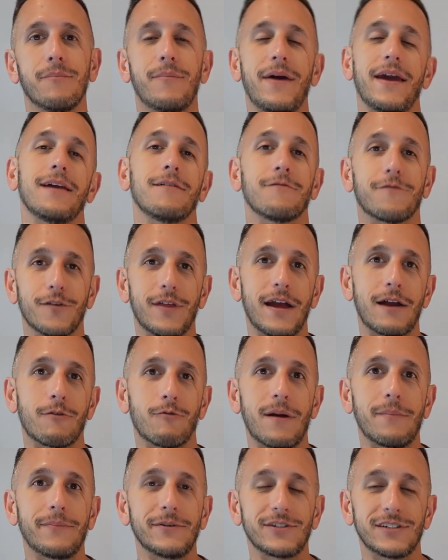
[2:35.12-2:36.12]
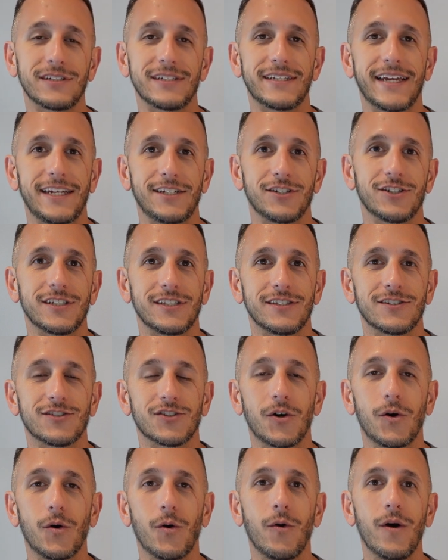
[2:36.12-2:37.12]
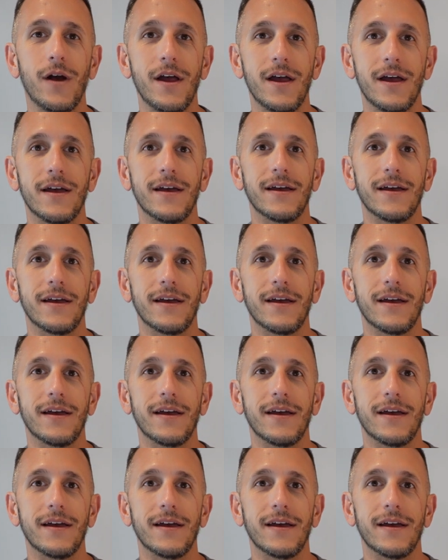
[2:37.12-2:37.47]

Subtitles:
paying for that representation. So